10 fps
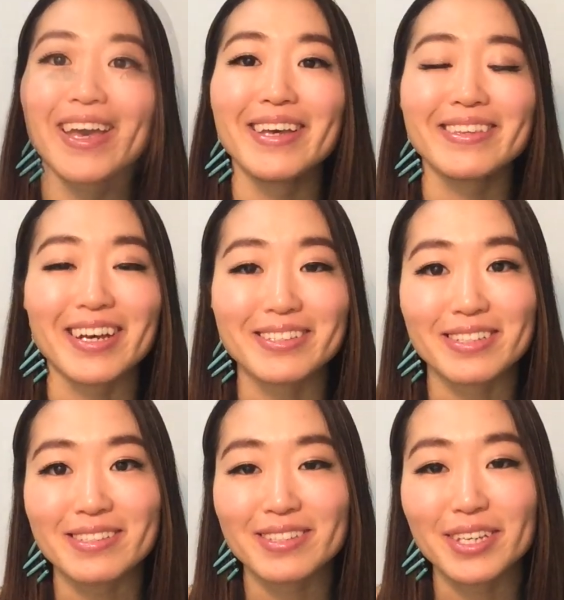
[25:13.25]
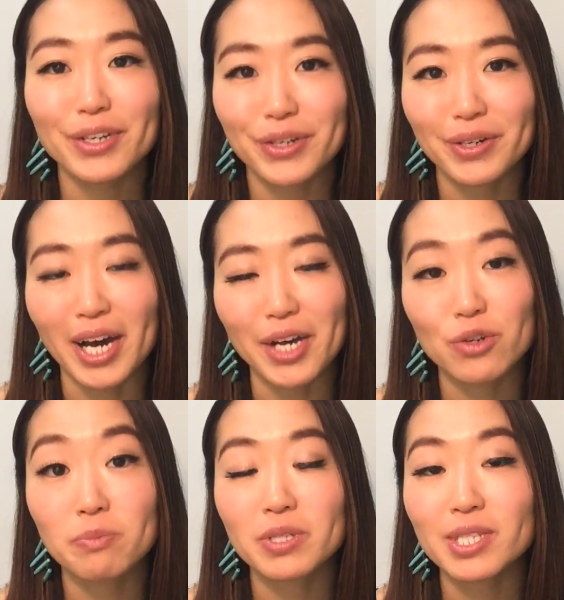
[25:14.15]
And as a singer, I
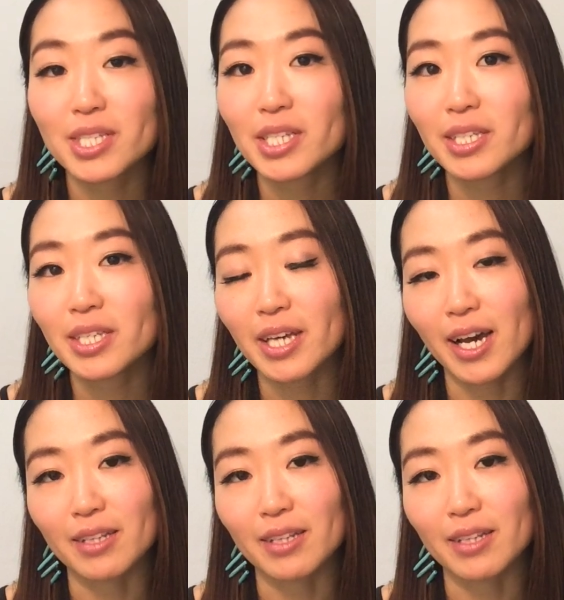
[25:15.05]
will be singing